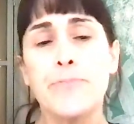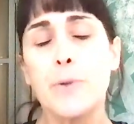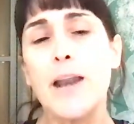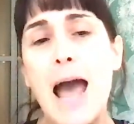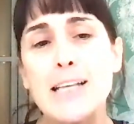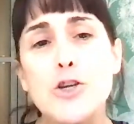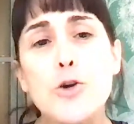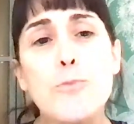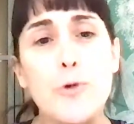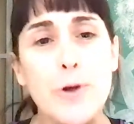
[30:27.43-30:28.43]
But as
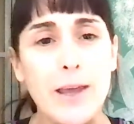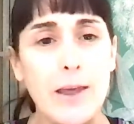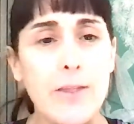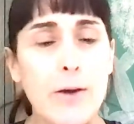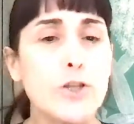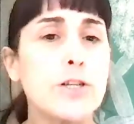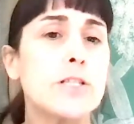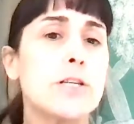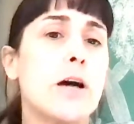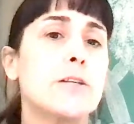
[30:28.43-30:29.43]
you breathe, I want you to
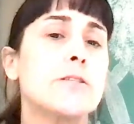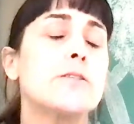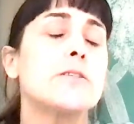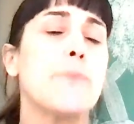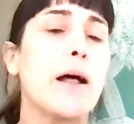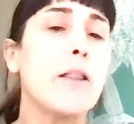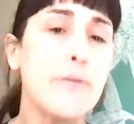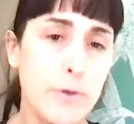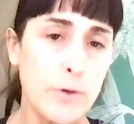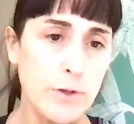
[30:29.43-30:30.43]
start to smell the
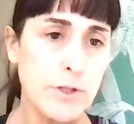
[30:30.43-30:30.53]
food,